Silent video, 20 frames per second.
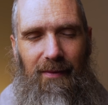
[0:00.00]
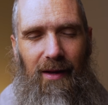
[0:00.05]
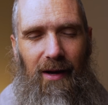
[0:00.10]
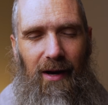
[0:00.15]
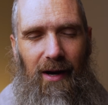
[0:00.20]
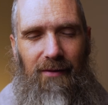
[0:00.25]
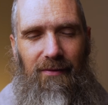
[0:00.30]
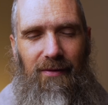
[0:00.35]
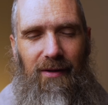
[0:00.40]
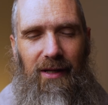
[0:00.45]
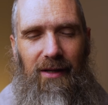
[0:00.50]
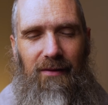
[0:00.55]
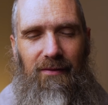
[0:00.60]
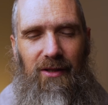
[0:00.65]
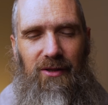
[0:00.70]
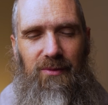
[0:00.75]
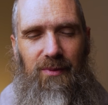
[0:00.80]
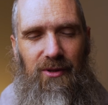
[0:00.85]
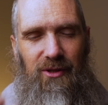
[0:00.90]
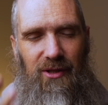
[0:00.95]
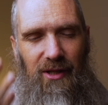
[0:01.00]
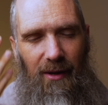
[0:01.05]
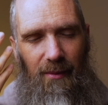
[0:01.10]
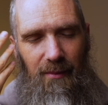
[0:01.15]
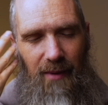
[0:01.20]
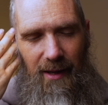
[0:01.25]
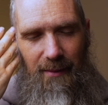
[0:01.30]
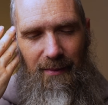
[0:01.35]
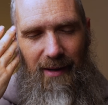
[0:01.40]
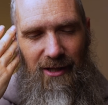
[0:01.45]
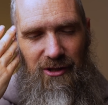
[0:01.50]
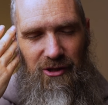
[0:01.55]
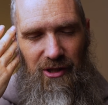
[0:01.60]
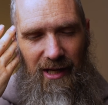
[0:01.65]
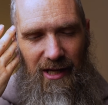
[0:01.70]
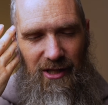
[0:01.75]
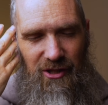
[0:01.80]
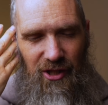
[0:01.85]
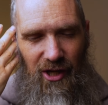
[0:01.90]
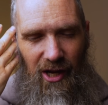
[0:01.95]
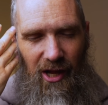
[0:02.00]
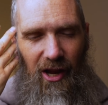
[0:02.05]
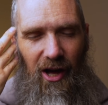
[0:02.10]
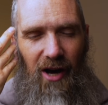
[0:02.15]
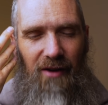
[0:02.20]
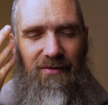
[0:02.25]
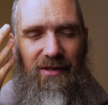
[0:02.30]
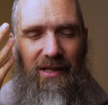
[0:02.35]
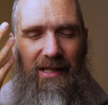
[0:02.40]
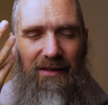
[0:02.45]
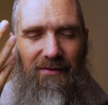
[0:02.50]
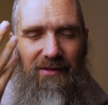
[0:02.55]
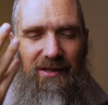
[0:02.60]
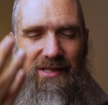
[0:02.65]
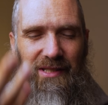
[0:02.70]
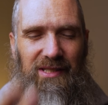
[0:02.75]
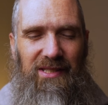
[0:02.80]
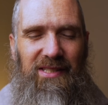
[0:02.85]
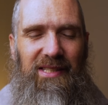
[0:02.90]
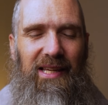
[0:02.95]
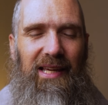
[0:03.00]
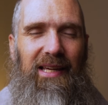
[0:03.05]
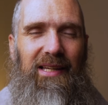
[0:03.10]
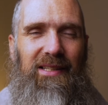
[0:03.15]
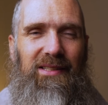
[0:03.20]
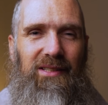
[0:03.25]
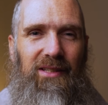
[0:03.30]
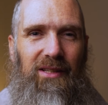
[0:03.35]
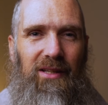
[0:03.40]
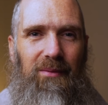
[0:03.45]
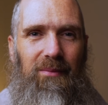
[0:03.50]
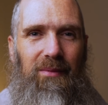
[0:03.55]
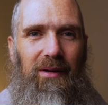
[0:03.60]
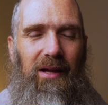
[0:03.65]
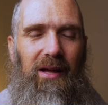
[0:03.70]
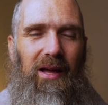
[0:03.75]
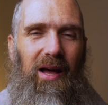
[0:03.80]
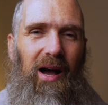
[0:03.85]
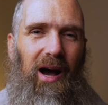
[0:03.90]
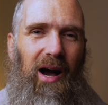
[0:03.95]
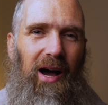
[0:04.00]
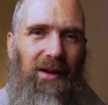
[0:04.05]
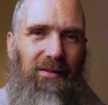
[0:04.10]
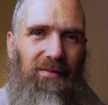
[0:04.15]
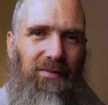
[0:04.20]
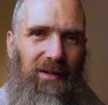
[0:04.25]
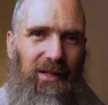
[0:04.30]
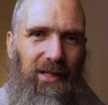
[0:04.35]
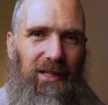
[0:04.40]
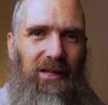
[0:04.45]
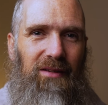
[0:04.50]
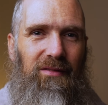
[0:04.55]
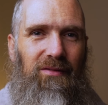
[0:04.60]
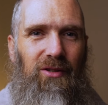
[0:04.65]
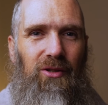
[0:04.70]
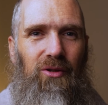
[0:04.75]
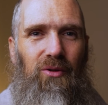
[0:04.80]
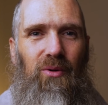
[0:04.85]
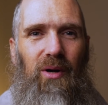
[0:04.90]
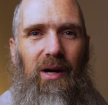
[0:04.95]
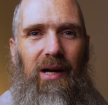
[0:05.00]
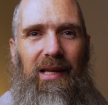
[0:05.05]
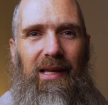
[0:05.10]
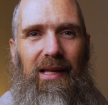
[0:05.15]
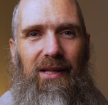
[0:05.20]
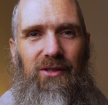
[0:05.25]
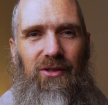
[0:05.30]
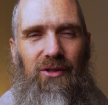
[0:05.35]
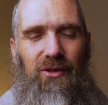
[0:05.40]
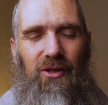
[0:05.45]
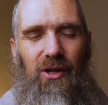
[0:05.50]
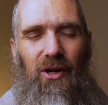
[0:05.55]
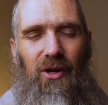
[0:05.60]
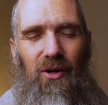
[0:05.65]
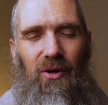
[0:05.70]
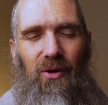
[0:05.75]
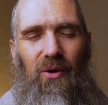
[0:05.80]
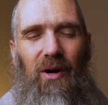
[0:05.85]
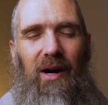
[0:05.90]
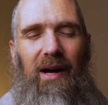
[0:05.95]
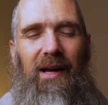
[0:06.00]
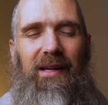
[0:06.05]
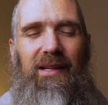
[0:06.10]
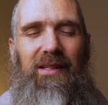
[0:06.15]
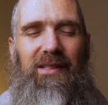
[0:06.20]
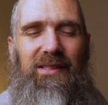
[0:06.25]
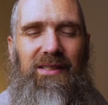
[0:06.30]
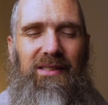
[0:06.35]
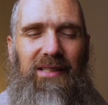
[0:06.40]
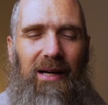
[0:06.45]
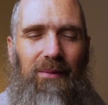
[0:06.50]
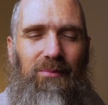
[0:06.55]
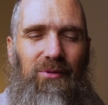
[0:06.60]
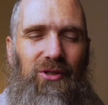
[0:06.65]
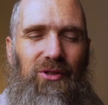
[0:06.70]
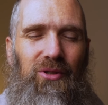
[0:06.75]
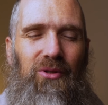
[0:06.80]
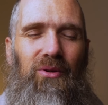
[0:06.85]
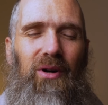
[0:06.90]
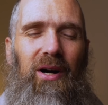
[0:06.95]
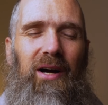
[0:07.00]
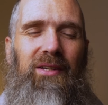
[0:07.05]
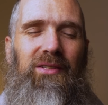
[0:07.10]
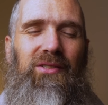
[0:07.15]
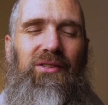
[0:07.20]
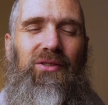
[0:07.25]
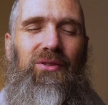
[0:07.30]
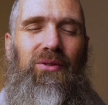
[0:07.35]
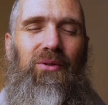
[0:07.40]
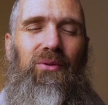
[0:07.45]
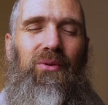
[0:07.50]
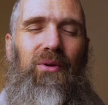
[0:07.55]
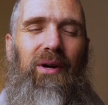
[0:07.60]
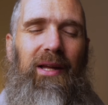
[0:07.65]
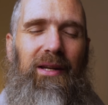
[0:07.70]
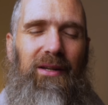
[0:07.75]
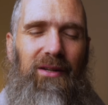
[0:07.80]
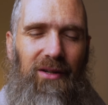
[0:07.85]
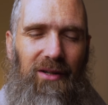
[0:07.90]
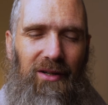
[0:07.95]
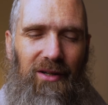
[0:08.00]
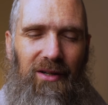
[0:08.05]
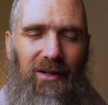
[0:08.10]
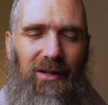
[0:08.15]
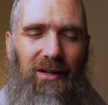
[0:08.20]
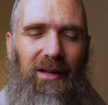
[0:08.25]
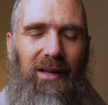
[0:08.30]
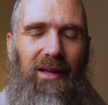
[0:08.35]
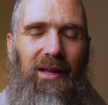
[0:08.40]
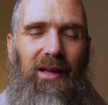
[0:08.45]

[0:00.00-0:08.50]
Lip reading: I forgive this person. In my imagination, I'll often even say it to them. I forgive you. I let you go. I accept you. I surrender.